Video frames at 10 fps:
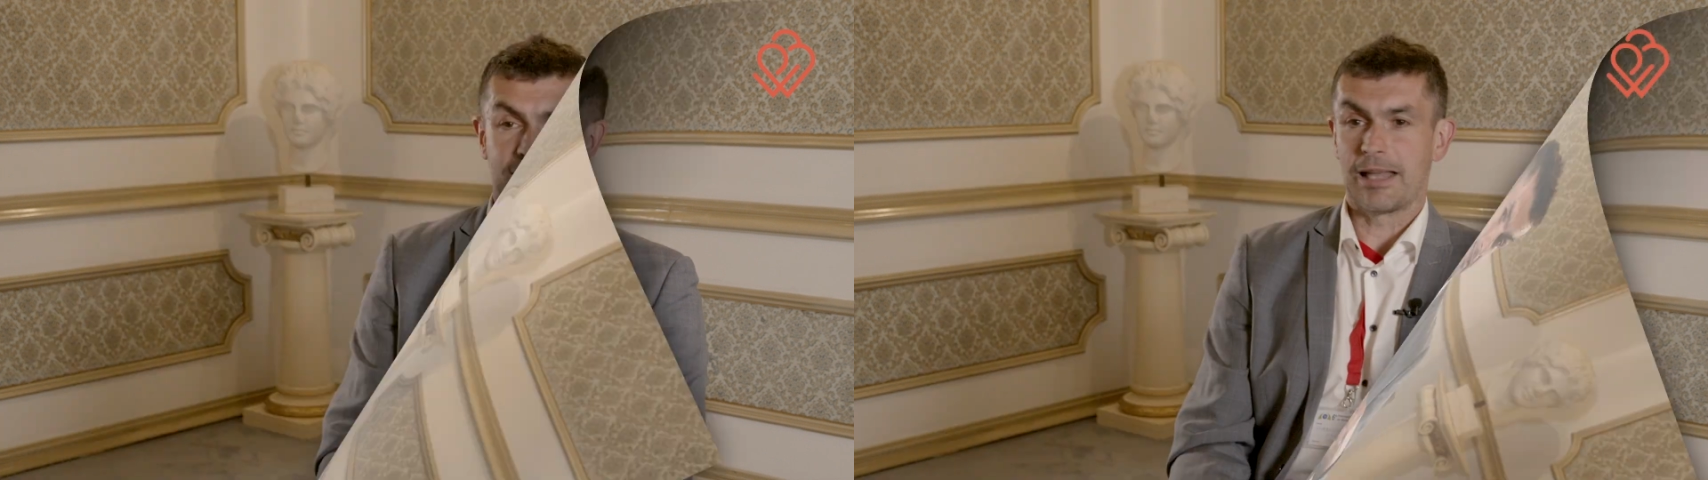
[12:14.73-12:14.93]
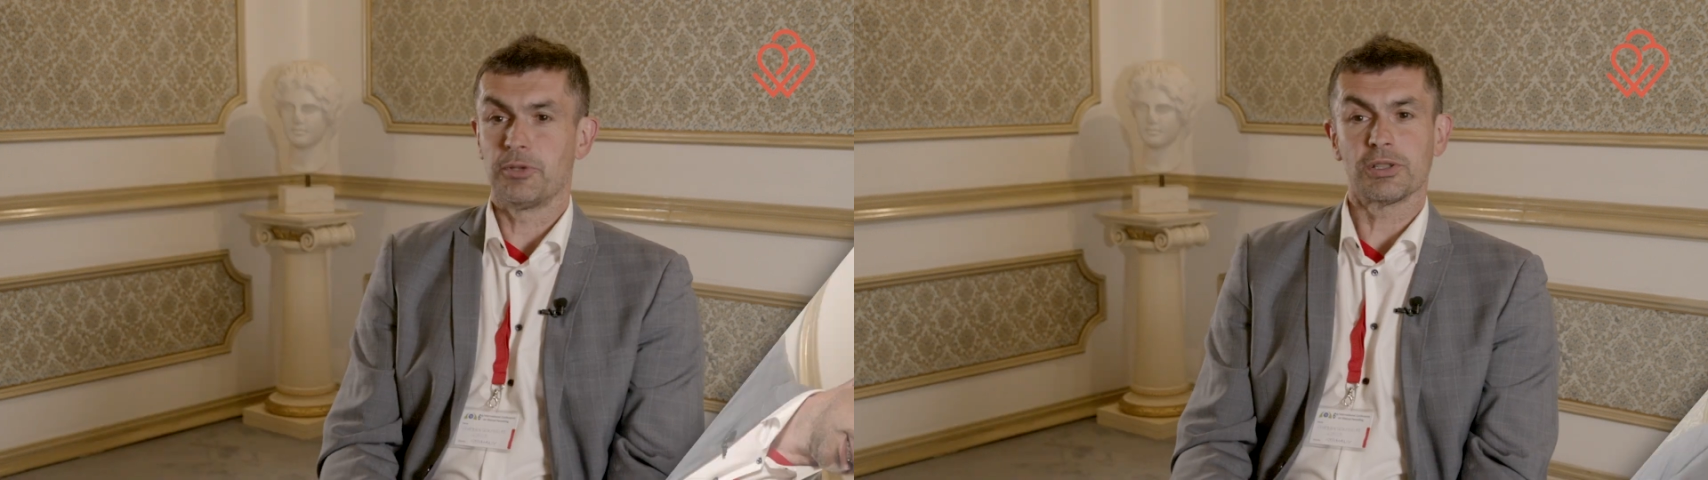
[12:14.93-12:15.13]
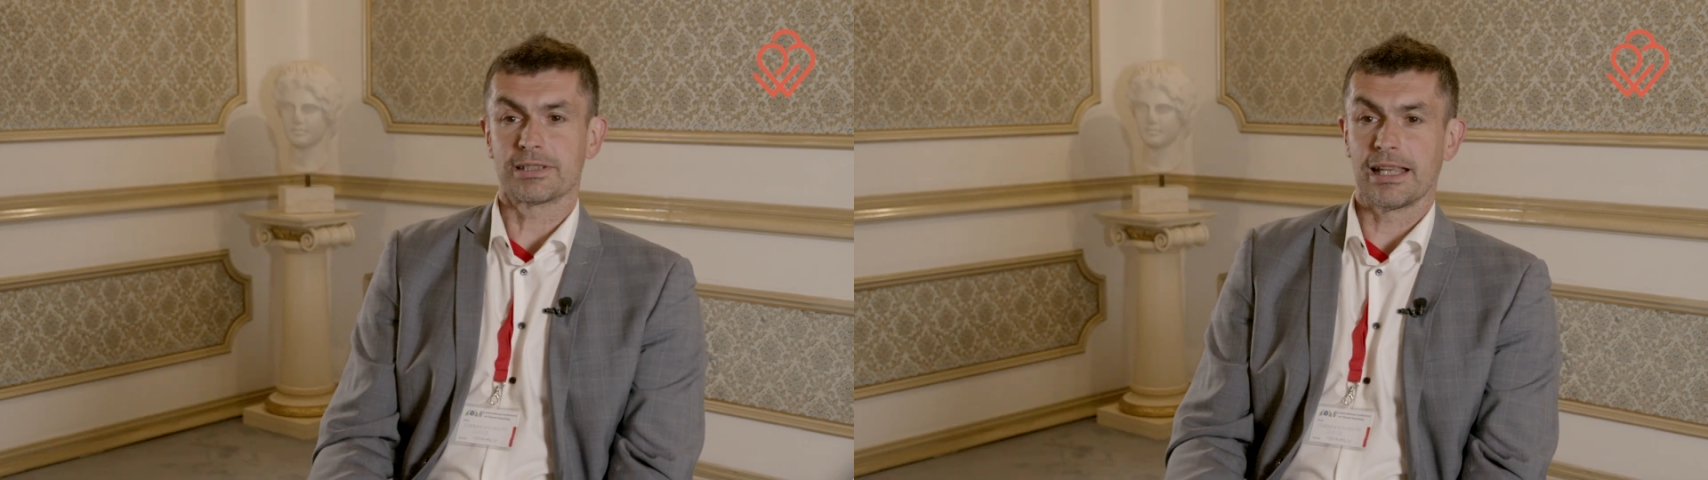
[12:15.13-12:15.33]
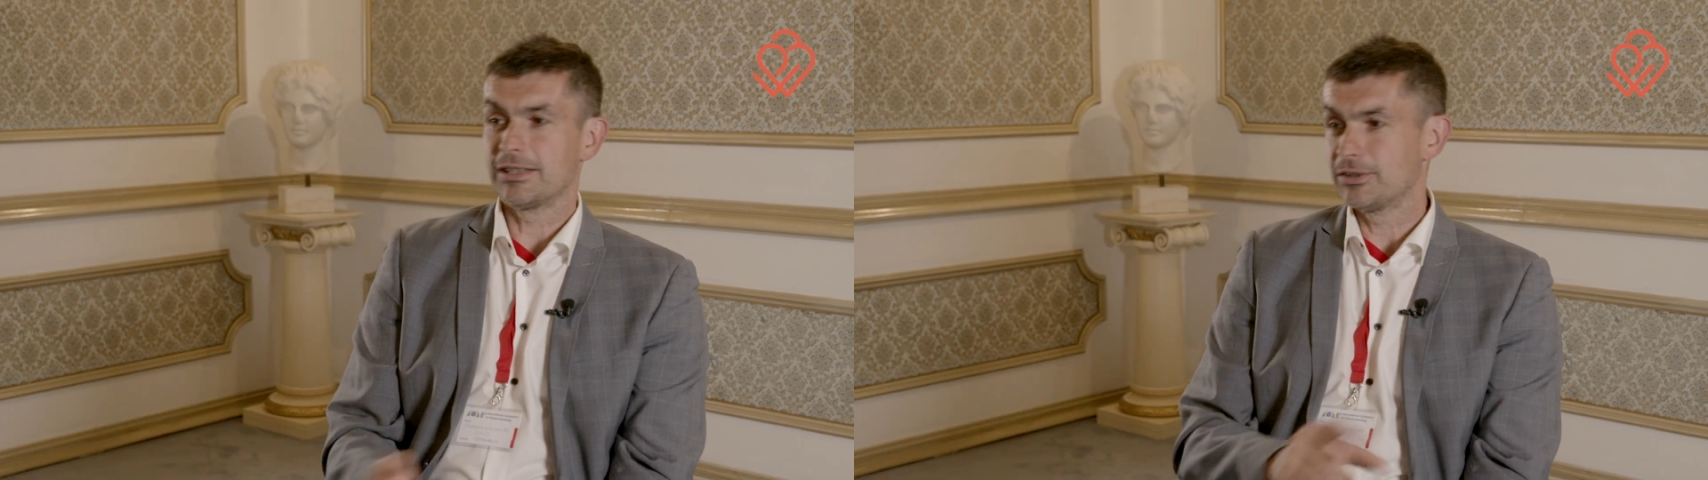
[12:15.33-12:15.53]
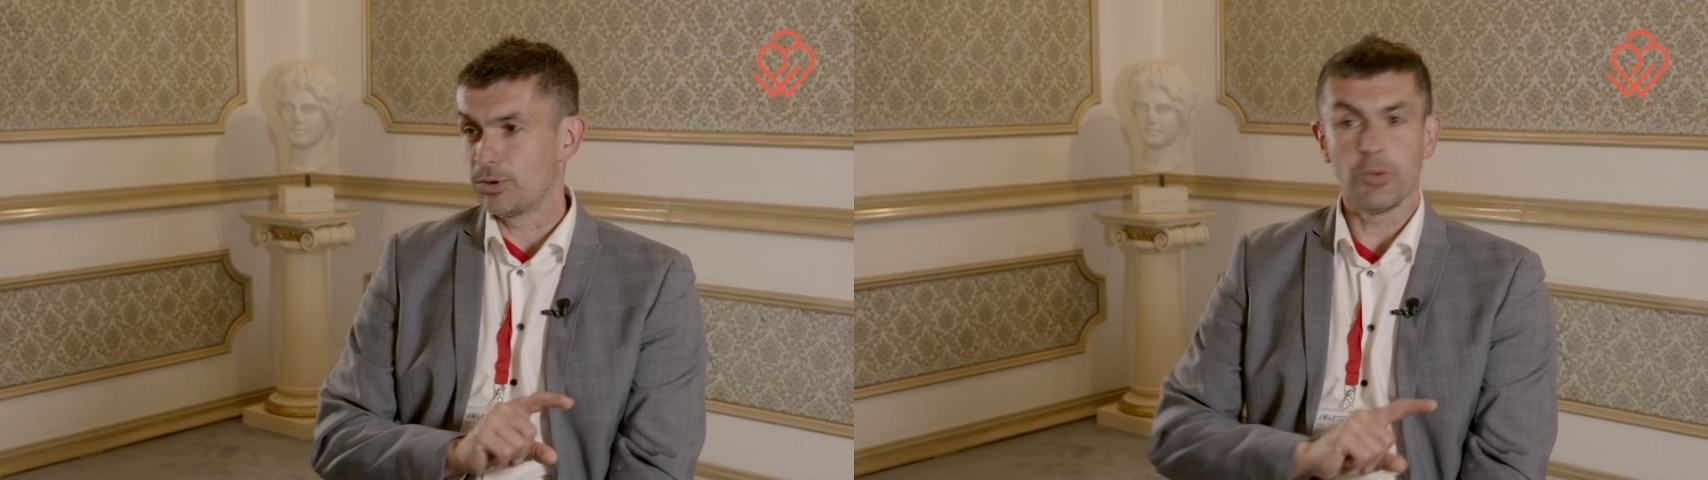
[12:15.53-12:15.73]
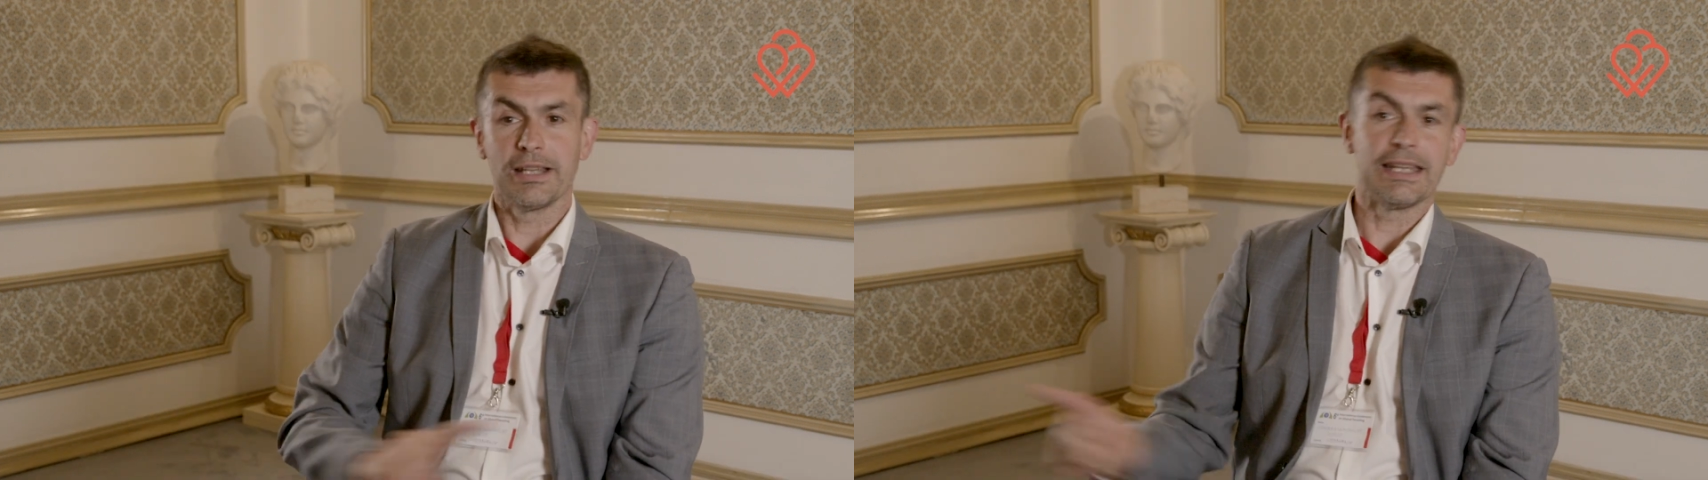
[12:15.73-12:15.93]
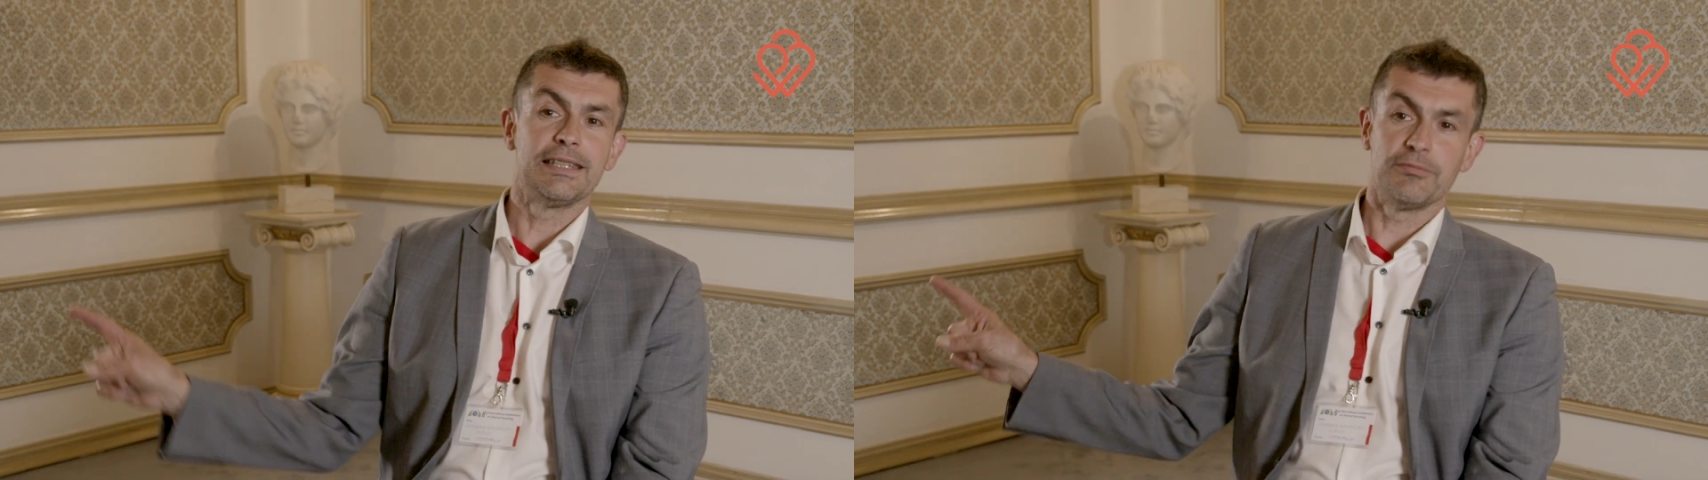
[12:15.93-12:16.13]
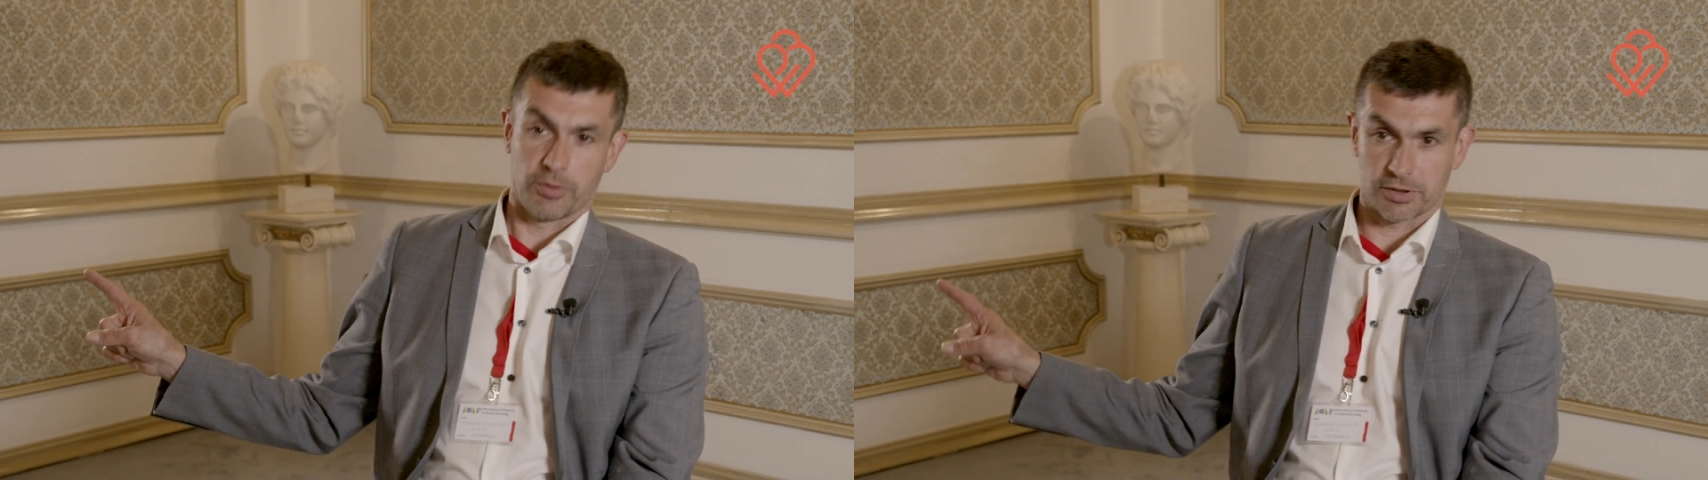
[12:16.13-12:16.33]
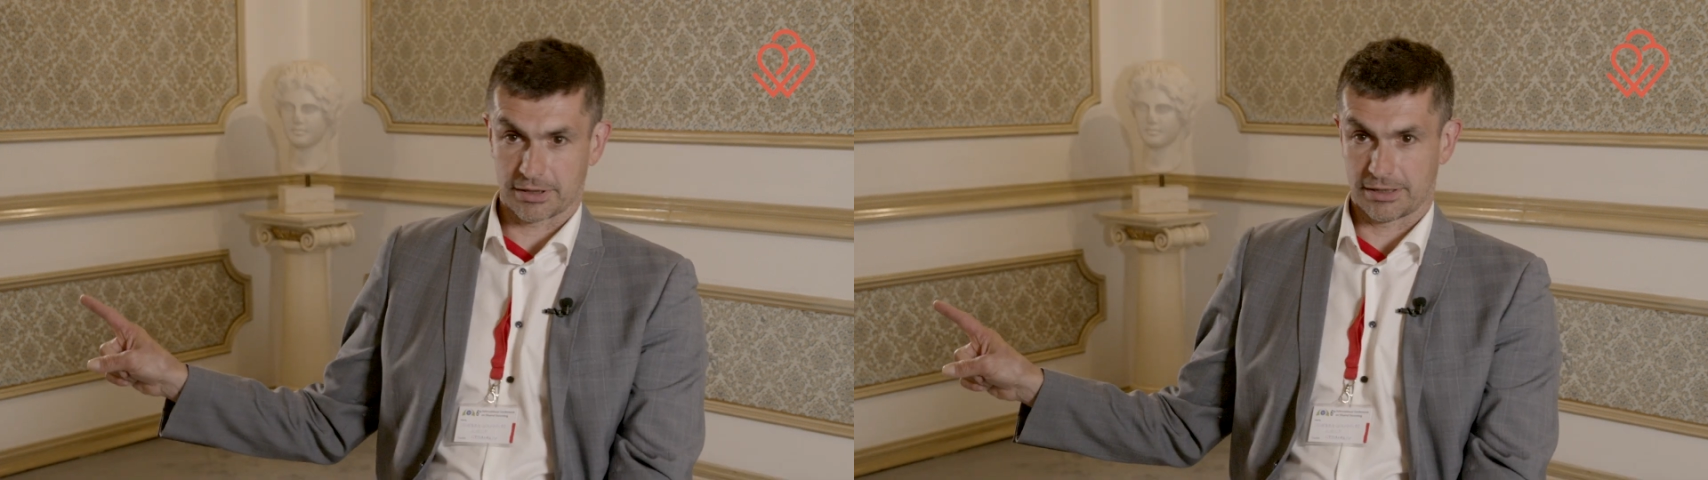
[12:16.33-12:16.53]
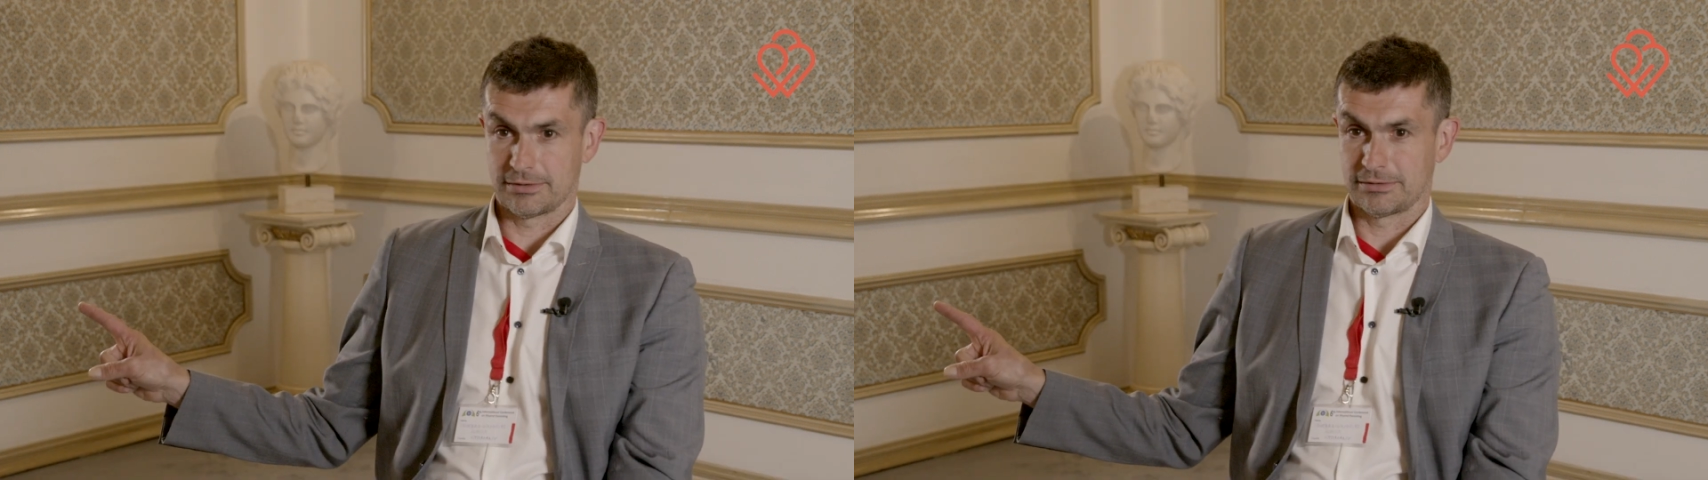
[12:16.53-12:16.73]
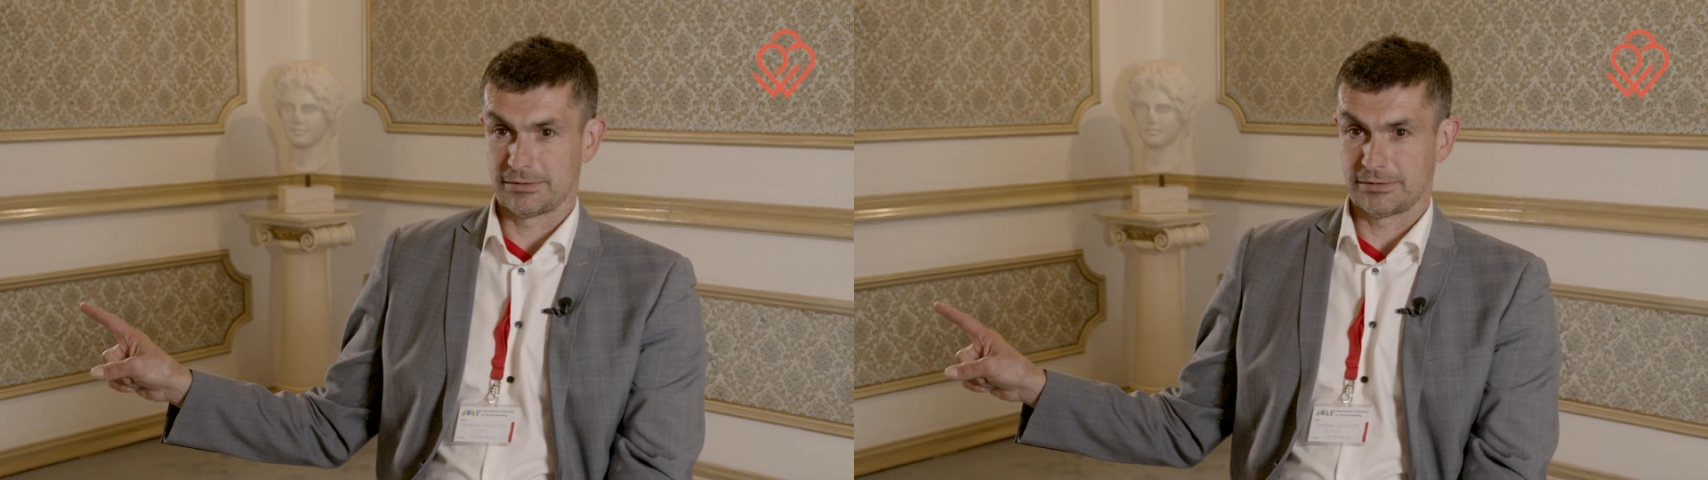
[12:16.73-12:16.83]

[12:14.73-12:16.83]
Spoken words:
I'm not saying don't get divorced.